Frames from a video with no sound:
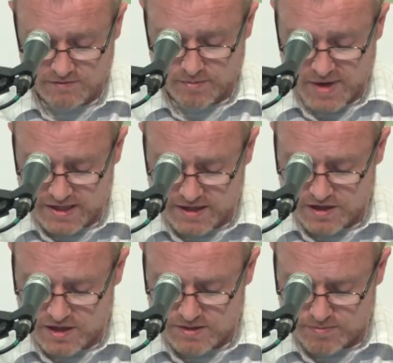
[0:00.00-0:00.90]
For many
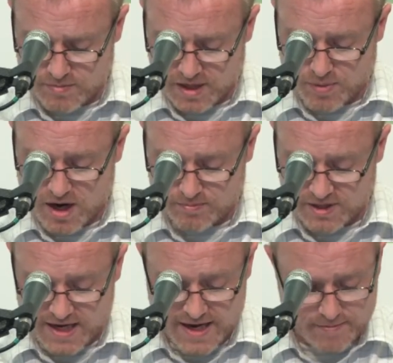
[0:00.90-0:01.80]
years, my
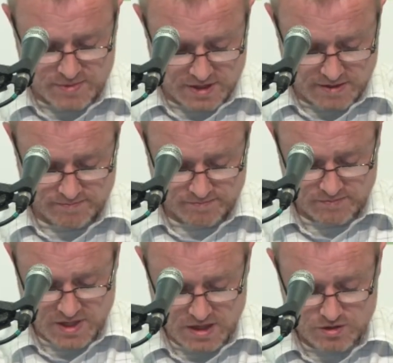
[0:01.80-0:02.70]
apartment lay empty.
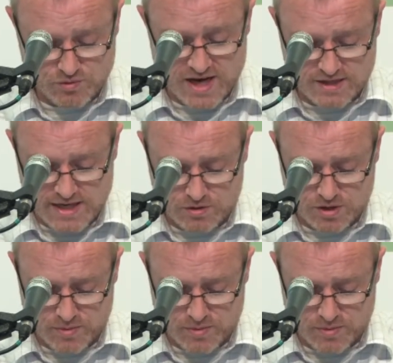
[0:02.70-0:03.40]
To rent it out